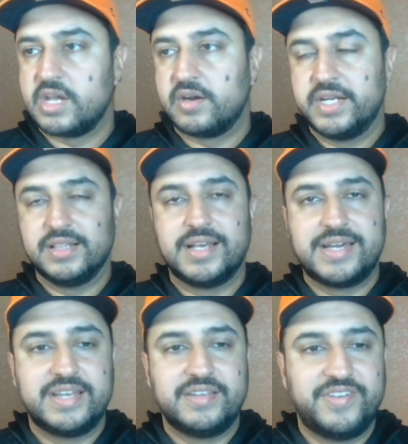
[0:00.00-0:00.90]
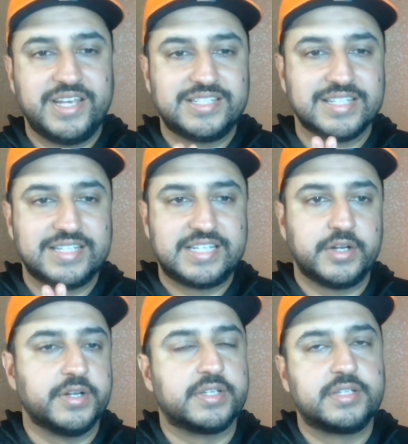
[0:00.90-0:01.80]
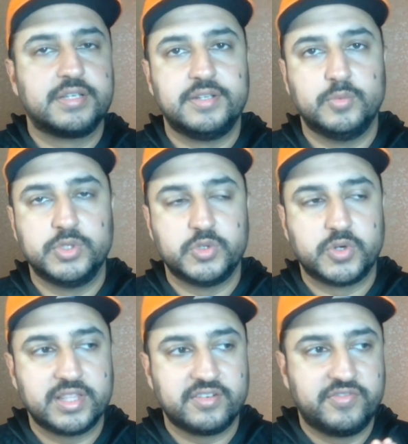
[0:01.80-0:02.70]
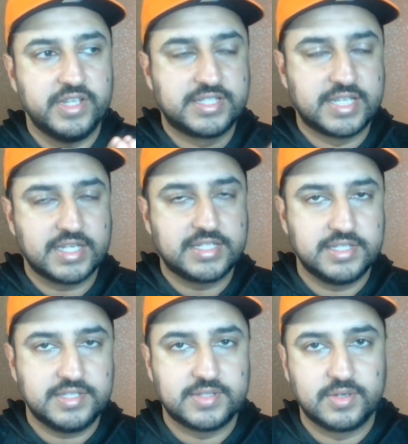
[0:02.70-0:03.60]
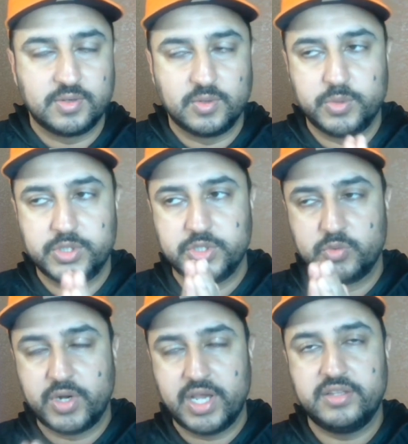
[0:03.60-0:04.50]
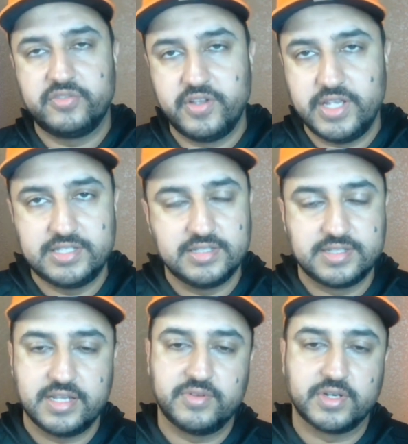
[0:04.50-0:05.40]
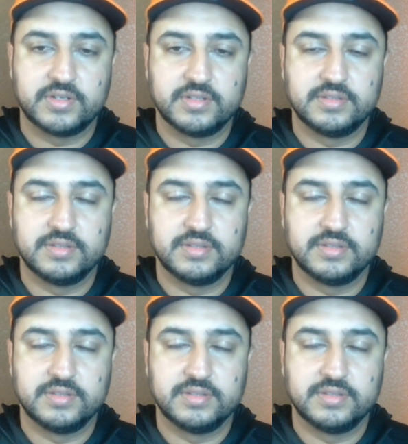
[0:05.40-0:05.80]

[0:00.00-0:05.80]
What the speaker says: All right, Illini fans, let's hear it. Would you rather face Texas or would you rather face Xavier?